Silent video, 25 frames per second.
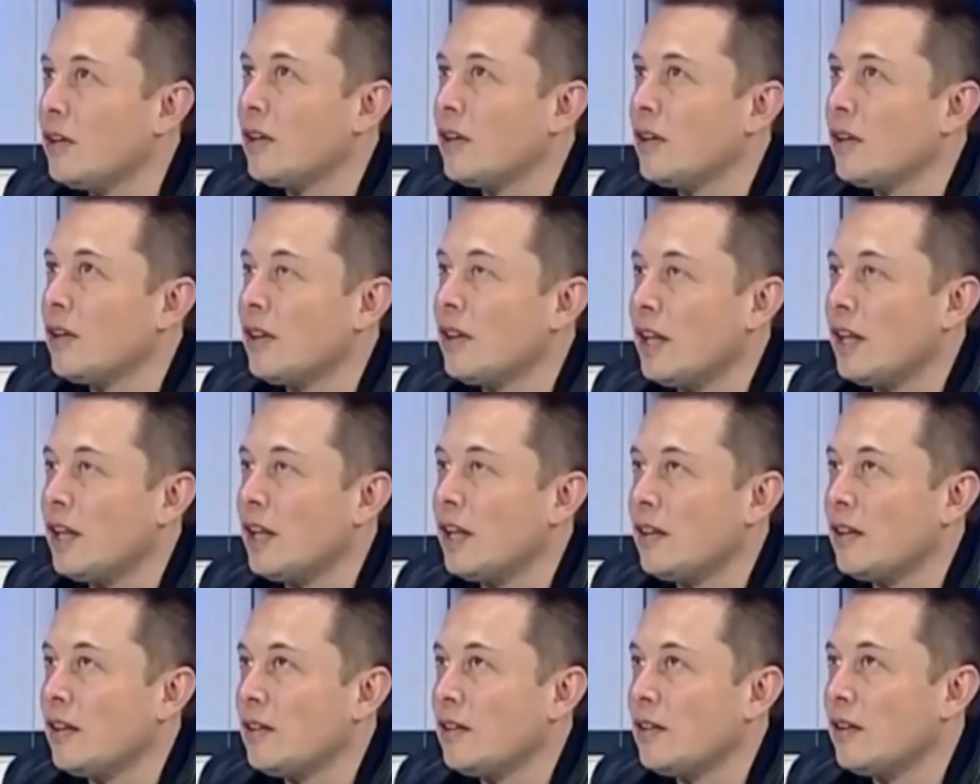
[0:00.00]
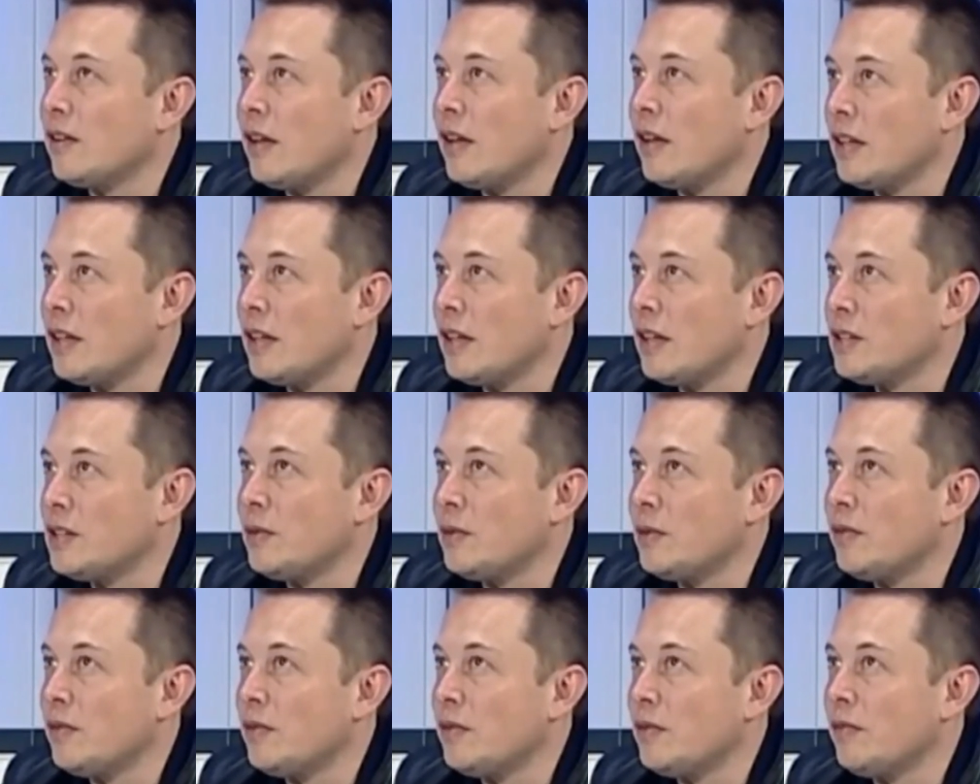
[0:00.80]
given that
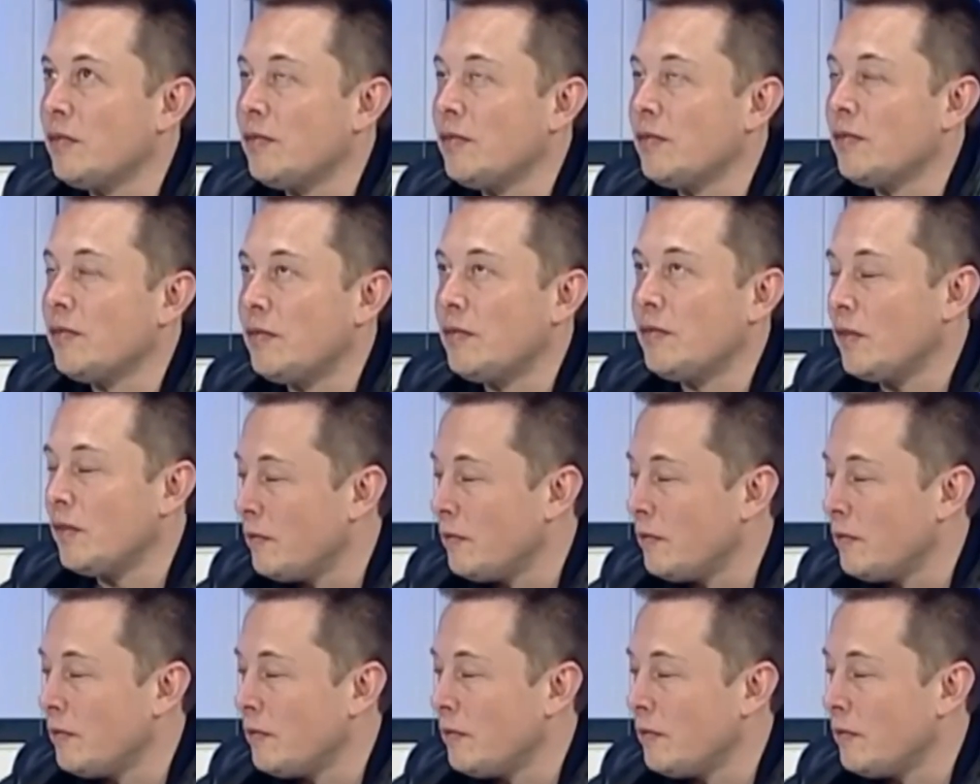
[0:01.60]
they seem to be